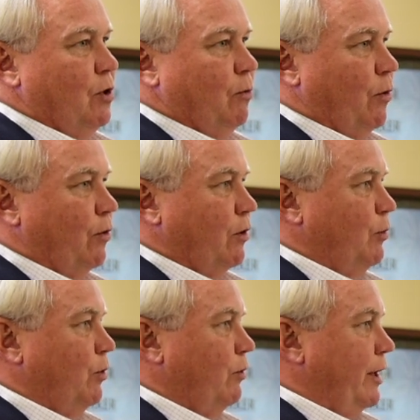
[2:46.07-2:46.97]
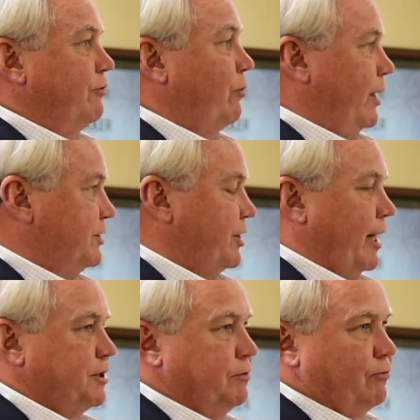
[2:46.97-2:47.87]
workable, and
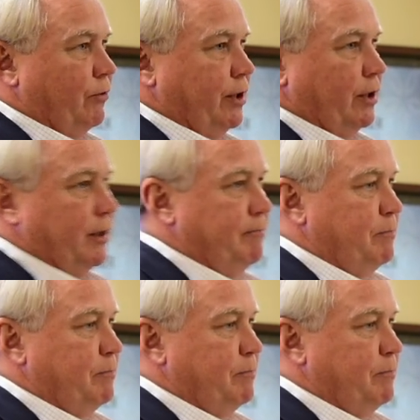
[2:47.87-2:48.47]
transaction friendly.